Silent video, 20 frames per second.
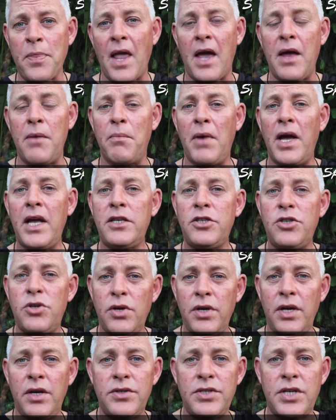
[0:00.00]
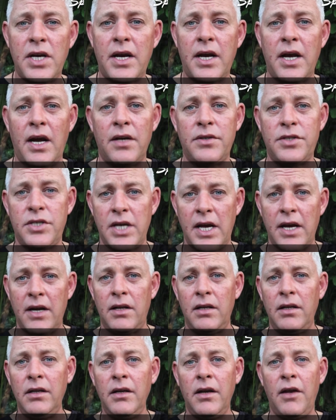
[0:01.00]
And make sure you check our
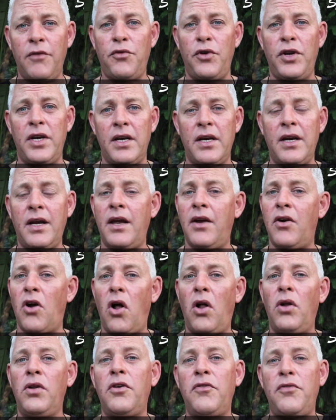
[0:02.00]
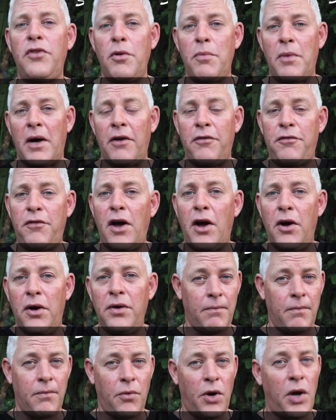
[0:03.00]
channel, if we didn't get hold of you by
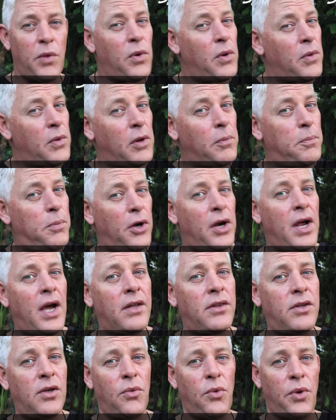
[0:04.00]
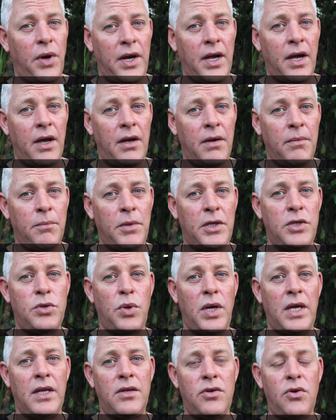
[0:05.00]
phone, where we will put out the winner
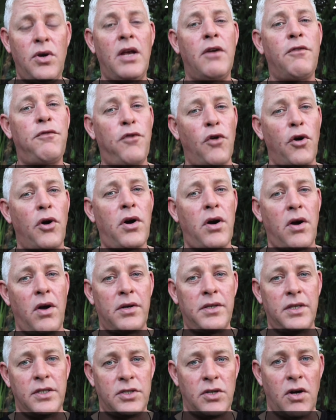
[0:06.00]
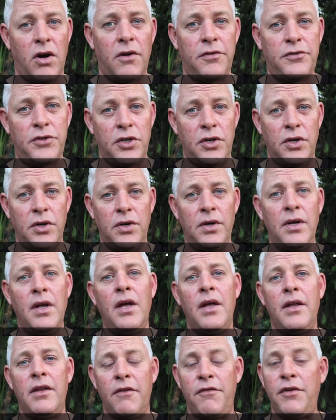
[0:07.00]
between 3 and 4 o'clock this afternoon.
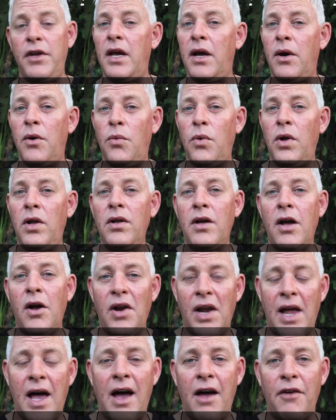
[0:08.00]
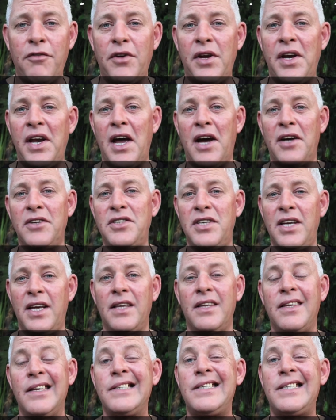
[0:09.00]
The video will go live
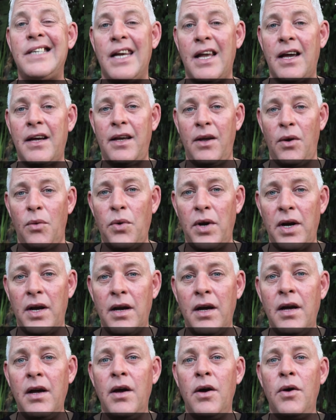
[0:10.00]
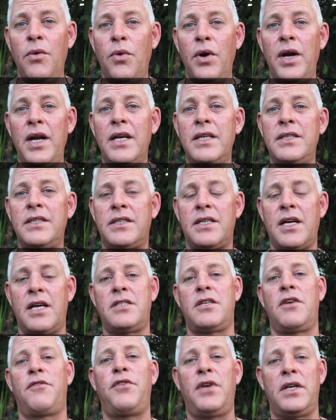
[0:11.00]
announcing this lucky winner winning
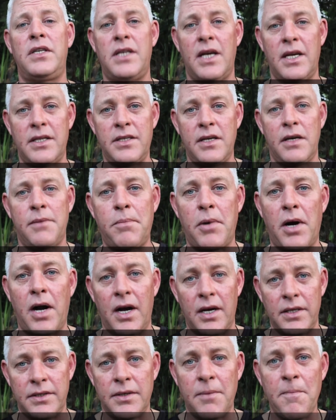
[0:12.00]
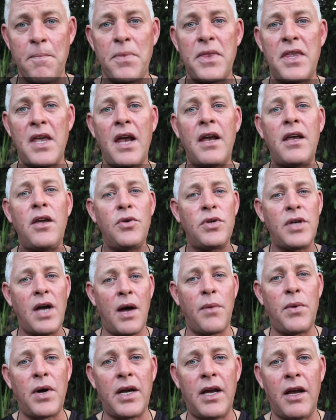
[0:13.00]
such a fantastic prize. Thank you,
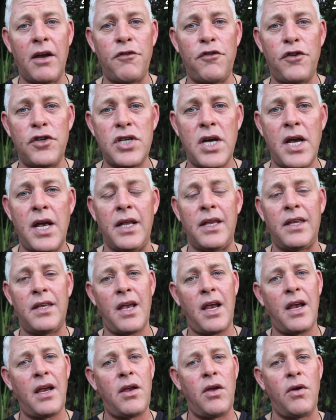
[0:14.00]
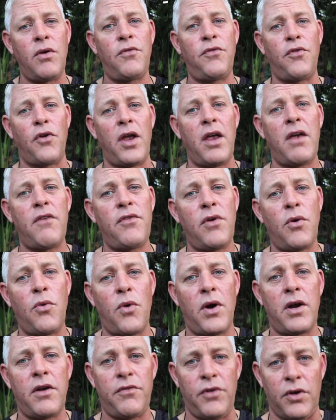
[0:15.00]
Daiwa Kingfisher, and thank you for every
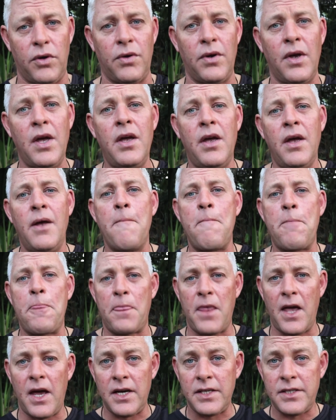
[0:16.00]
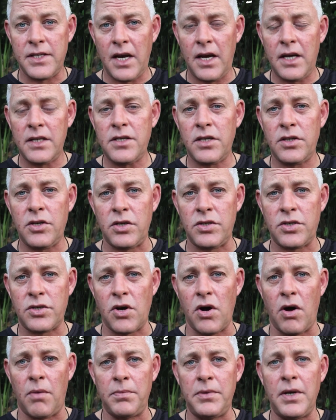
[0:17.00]
one of you that has entered this
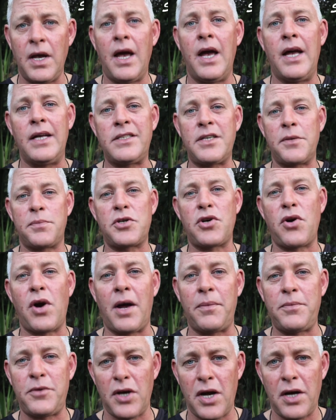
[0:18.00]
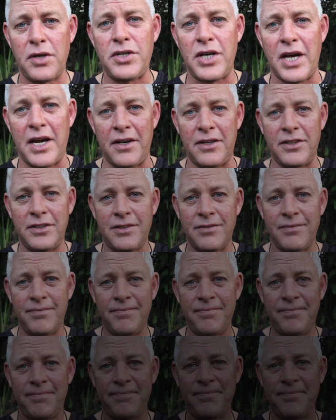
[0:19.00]
comp and subscribed to our channels.